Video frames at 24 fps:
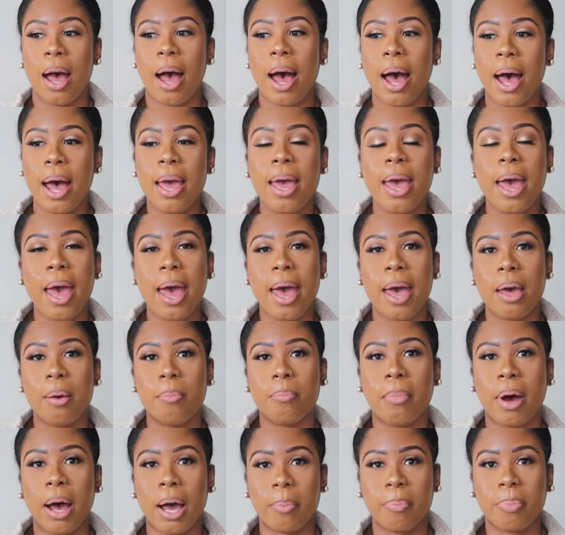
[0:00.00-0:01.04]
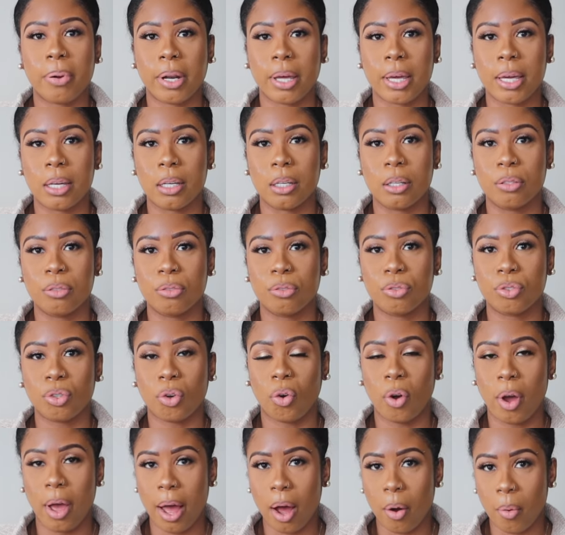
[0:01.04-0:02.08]
I had my plans
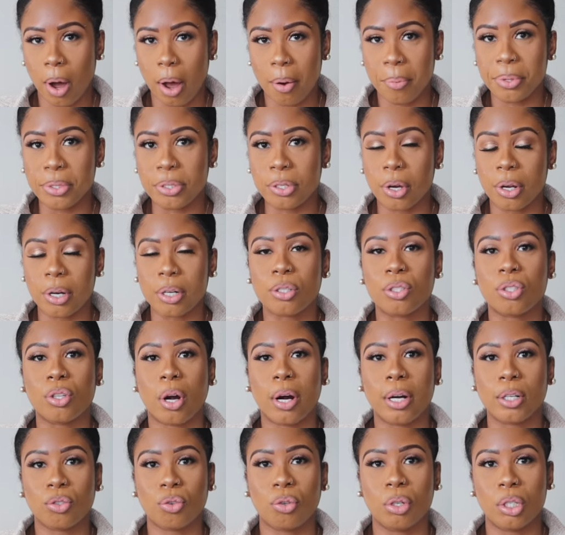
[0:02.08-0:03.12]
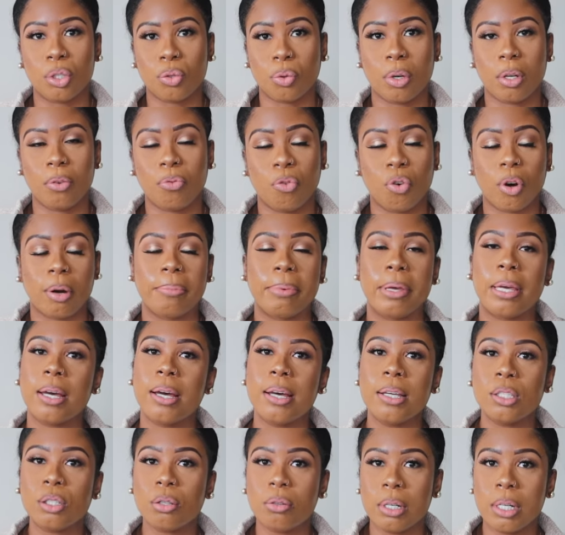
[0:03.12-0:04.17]
on how I was going to start 2024
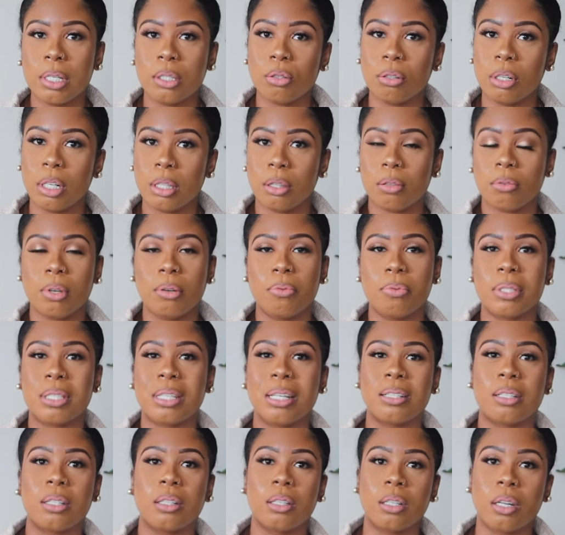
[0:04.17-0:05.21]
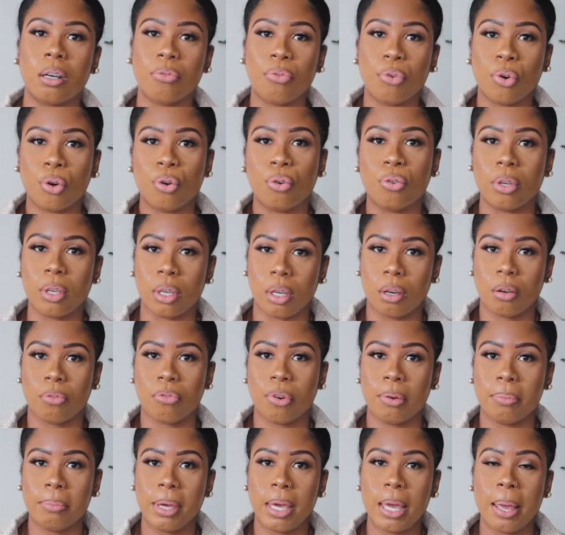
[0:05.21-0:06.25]
because 2023 was such a difficult year
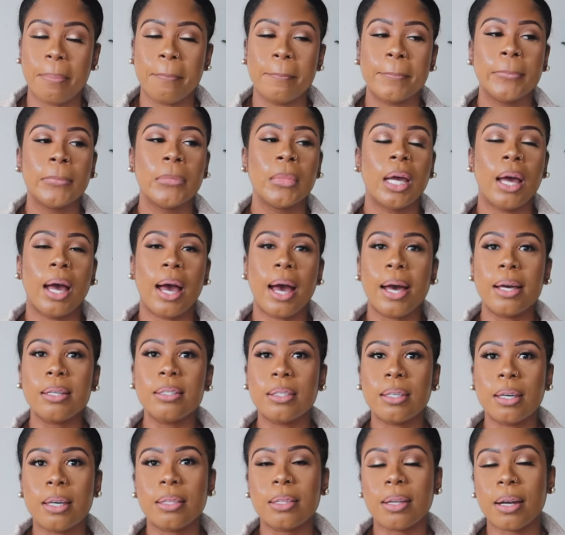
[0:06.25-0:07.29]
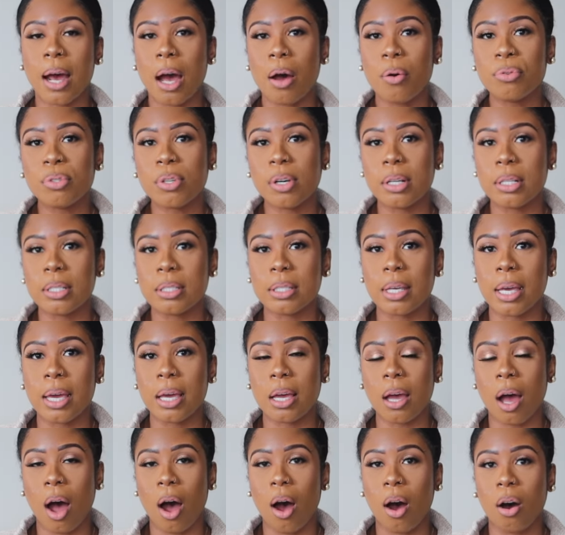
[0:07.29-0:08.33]
for me. I said that I was going to
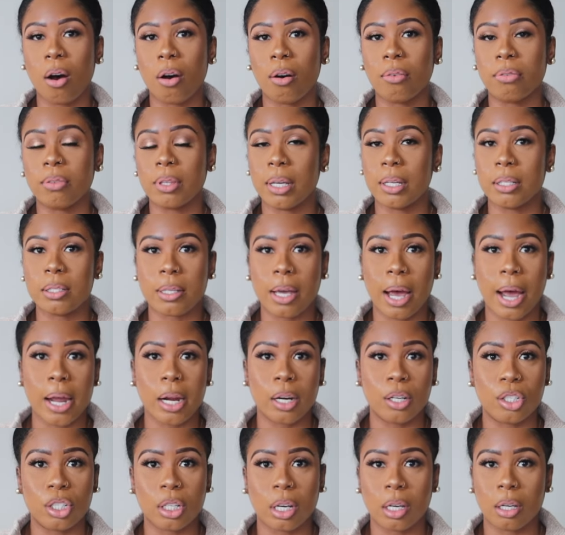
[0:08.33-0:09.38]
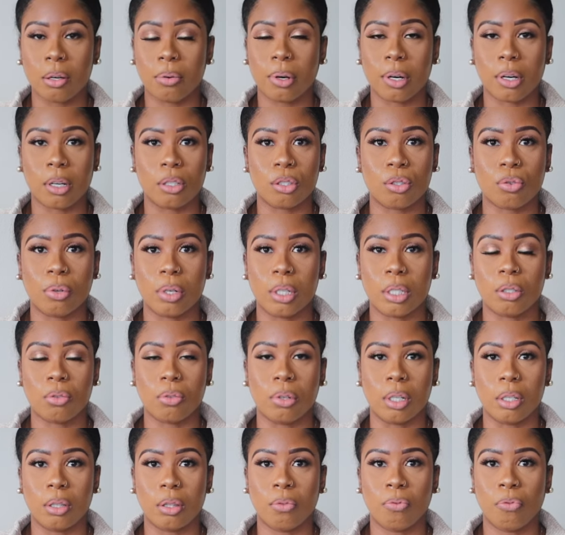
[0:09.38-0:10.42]
take off the entire January in
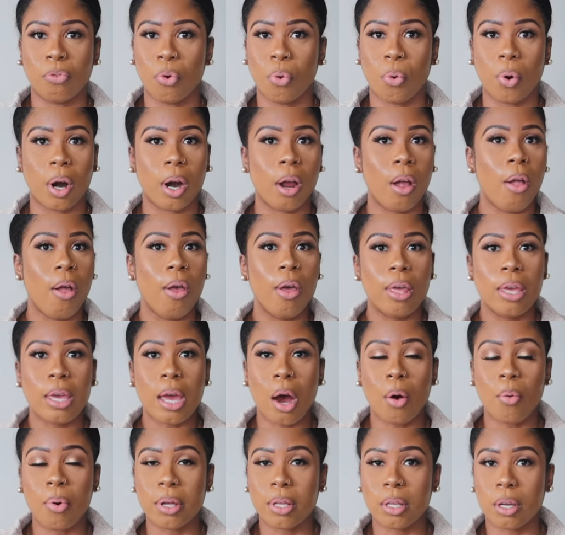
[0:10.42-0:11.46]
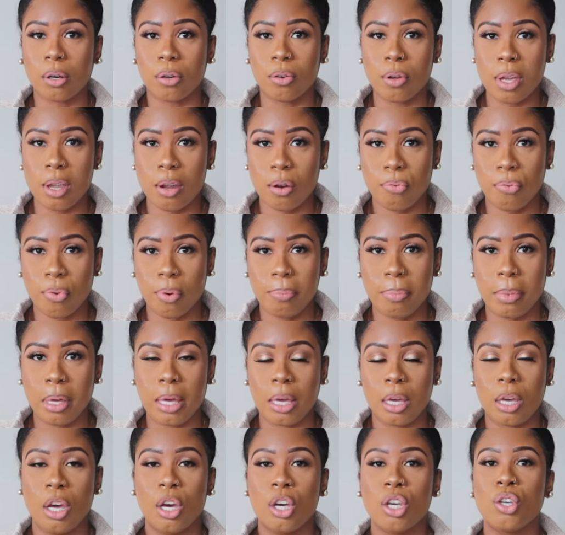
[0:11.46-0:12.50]
2024. Y'all wasn't going to hear from
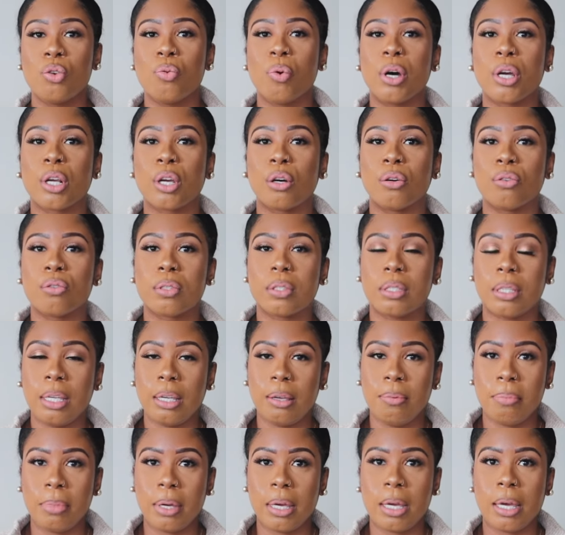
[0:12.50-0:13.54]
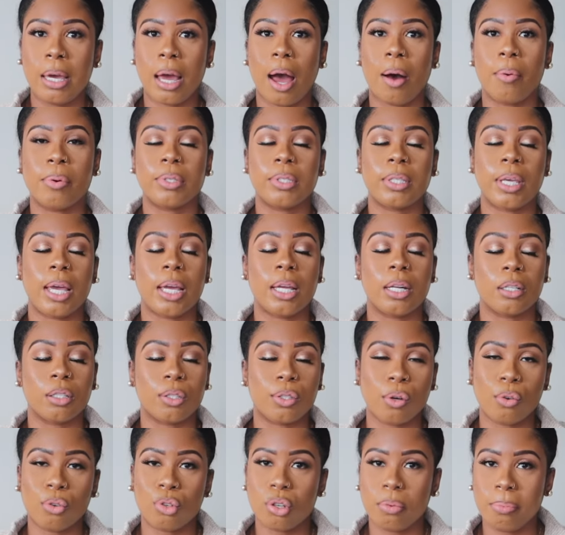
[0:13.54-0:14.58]
me. You wasn't going to see me. I was taking the
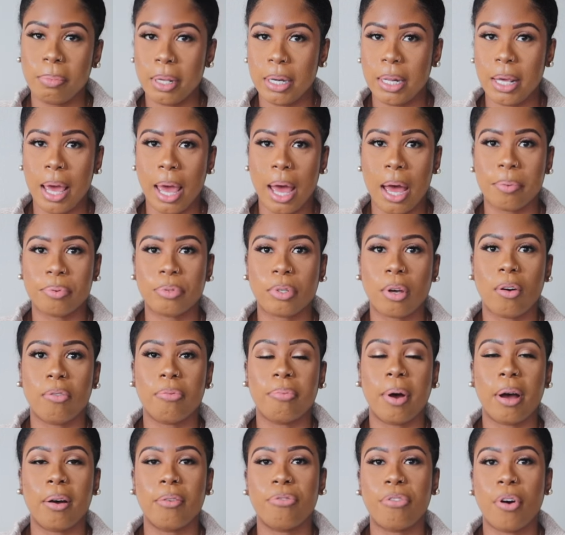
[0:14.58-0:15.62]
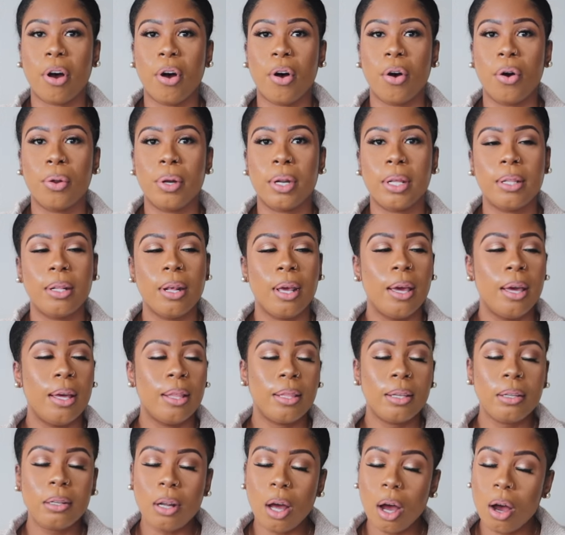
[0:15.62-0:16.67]
social media apps off my phone. And
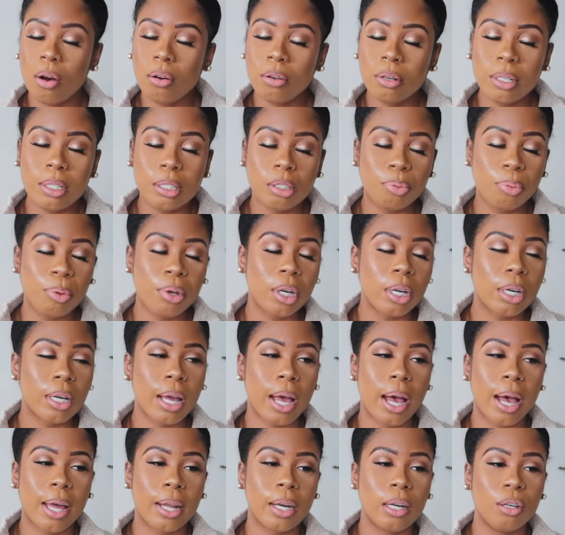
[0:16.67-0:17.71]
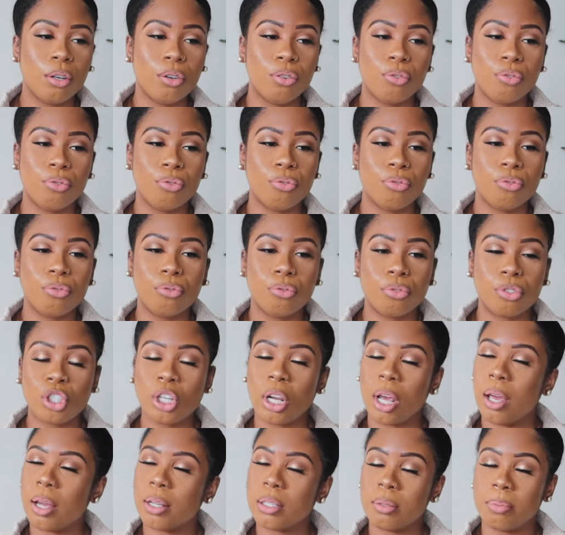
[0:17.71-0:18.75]
then the Holy Spirit kind of
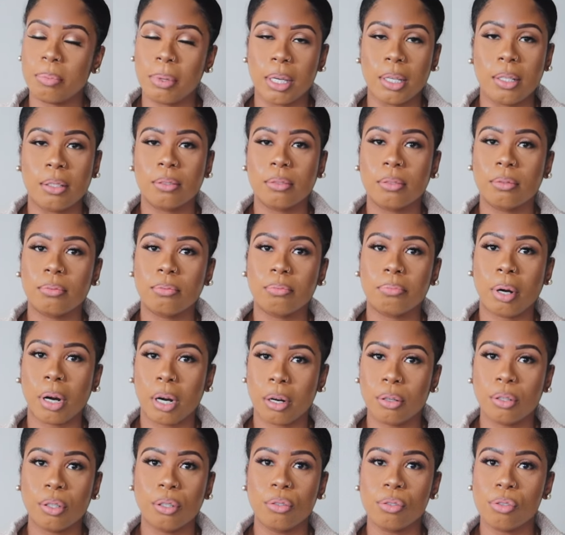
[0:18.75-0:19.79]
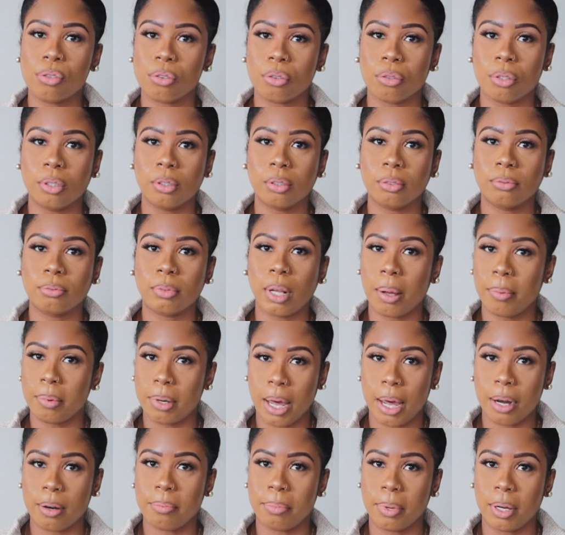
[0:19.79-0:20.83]
checked me per usual. I'm
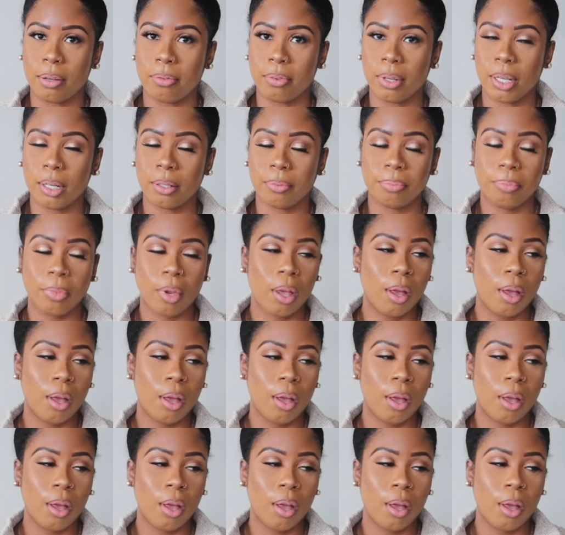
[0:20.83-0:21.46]
not above it.